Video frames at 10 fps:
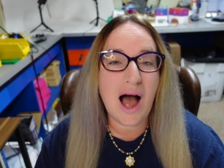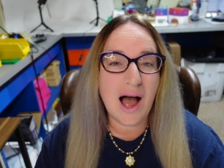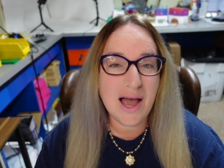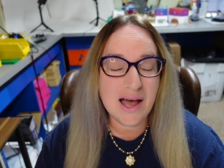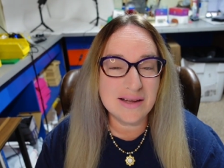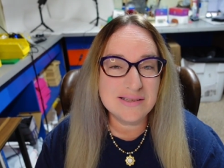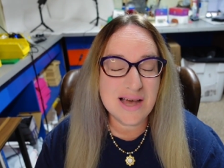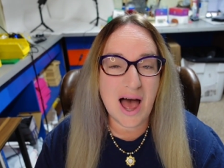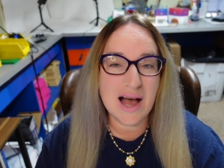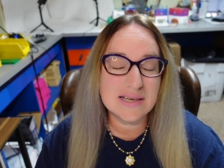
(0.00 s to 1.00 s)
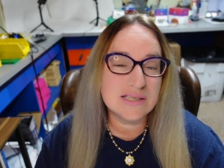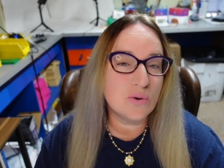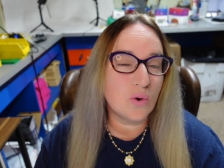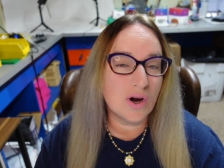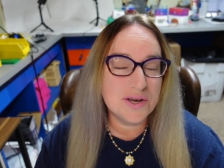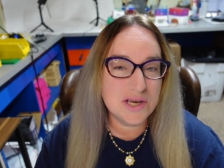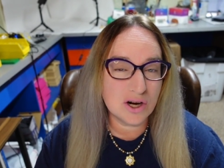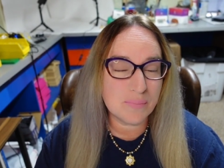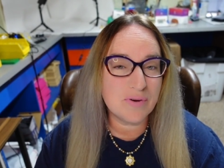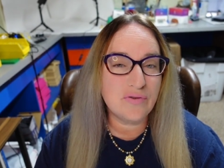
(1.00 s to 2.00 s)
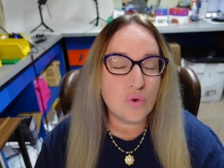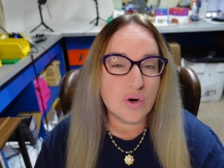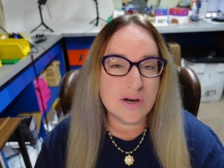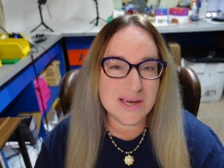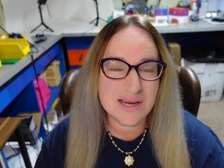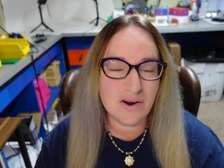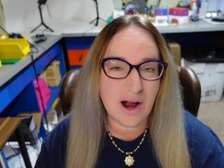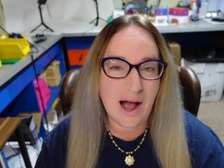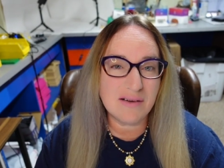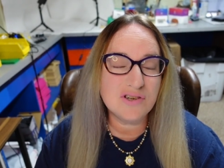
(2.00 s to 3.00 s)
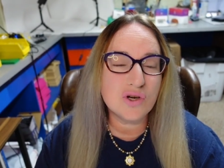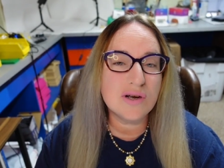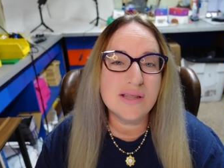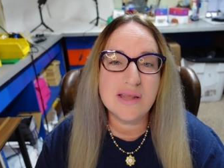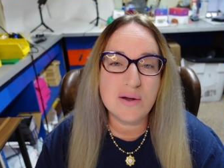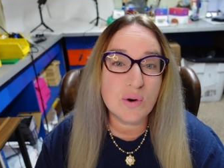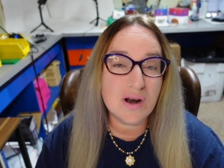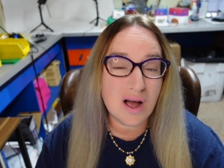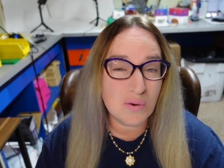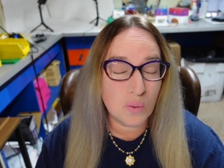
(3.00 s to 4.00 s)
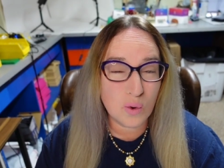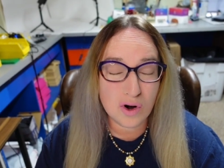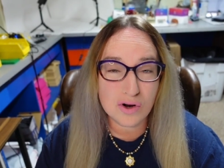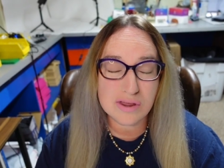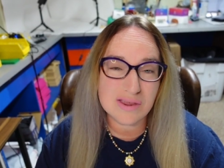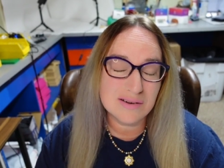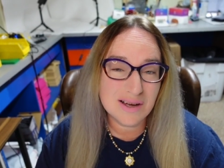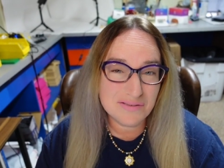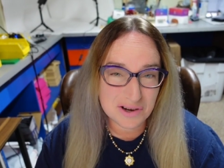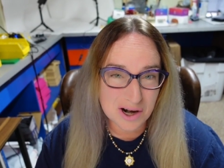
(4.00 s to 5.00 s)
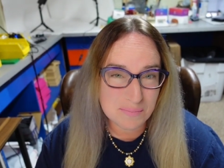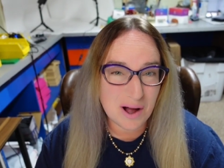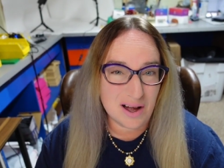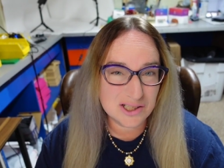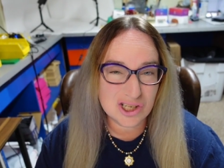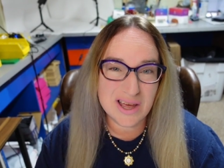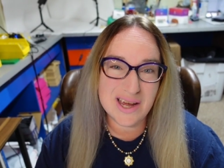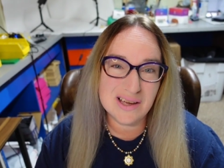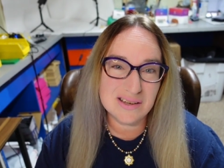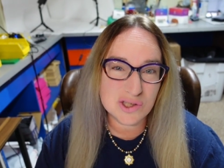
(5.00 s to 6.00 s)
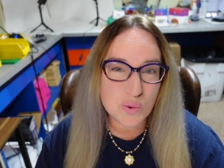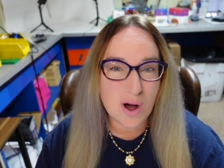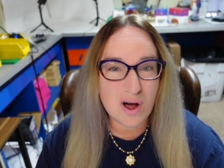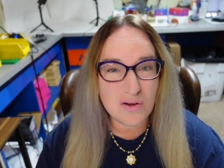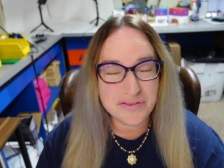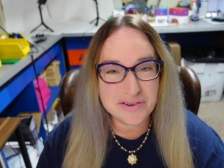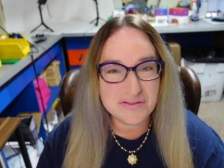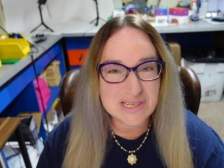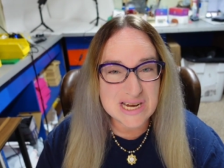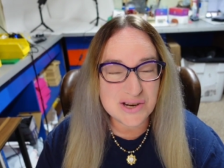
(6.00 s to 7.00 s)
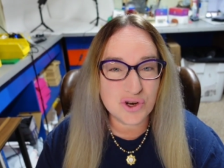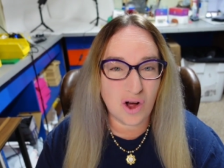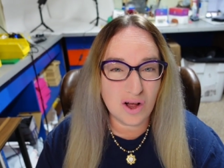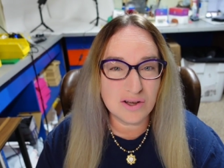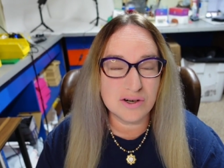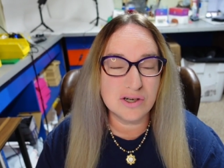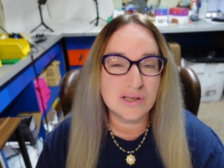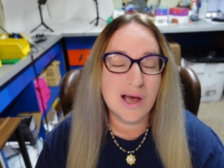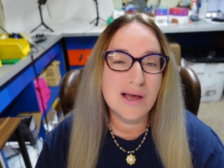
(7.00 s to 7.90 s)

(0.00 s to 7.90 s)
I had tags that were a year before and a year after, and they were not worth very much, like $12, $15,